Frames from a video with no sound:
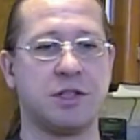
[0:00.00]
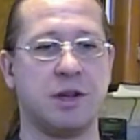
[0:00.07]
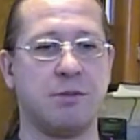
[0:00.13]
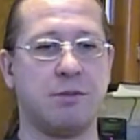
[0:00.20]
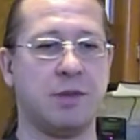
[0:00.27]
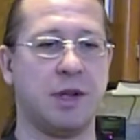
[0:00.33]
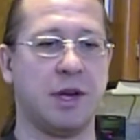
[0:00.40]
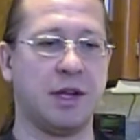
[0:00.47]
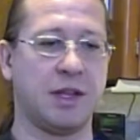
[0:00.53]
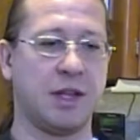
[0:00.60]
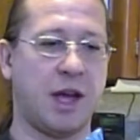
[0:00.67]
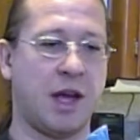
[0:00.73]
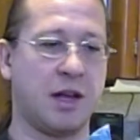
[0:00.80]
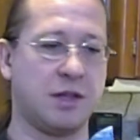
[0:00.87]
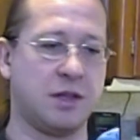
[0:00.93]
or something like
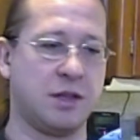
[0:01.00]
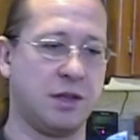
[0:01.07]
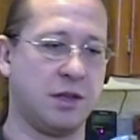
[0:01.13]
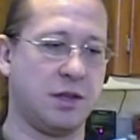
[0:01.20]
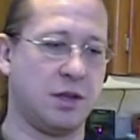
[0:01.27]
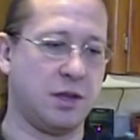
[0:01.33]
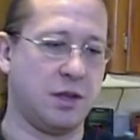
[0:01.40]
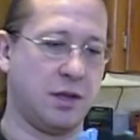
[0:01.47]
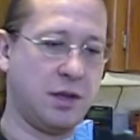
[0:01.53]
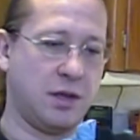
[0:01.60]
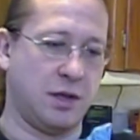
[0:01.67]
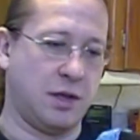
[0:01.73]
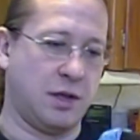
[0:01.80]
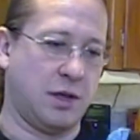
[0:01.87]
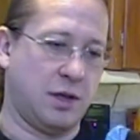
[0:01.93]
that.
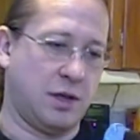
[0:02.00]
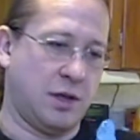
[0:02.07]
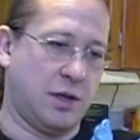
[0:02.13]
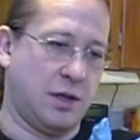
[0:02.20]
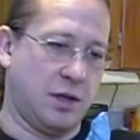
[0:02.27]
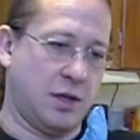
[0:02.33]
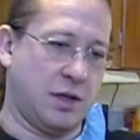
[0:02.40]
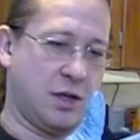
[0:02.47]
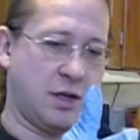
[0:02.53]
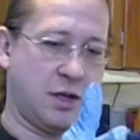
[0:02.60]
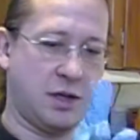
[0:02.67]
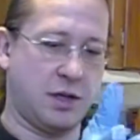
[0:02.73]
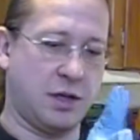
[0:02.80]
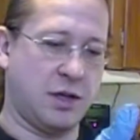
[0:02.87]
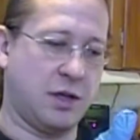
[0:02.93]

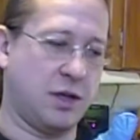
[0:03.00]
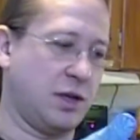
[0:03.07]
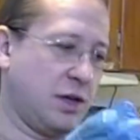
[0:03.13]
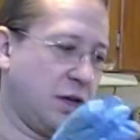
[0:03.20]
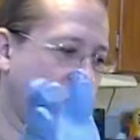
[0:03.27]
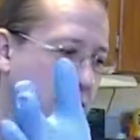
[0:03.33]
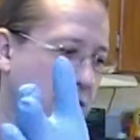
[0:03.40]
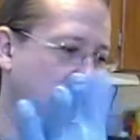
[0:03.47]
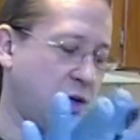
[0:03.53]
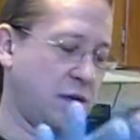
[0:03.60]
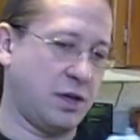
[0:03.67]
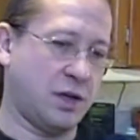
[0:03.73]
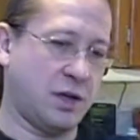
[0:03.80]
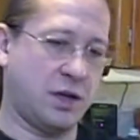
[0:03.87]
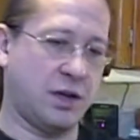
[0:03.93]
Uh,
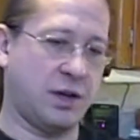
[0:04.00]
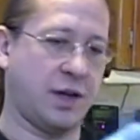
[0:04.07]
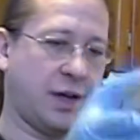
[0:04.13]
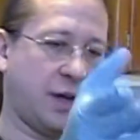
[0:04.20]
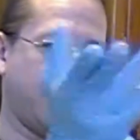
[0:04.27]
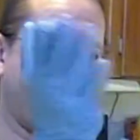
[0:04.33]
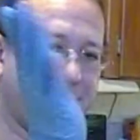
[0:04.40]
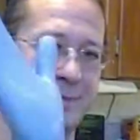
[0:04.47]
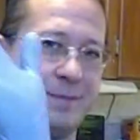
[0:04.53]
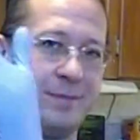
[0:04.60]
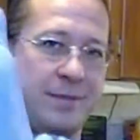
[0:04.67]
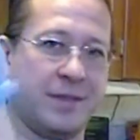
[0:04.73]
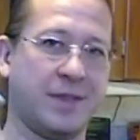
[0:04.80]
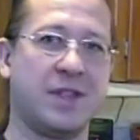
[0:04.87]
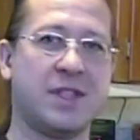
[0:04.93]
Alright,
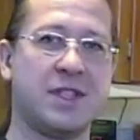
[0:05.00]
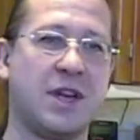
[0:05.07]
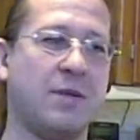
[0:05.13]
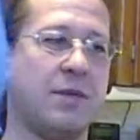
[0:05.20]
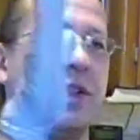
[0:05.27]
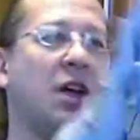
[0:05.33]
same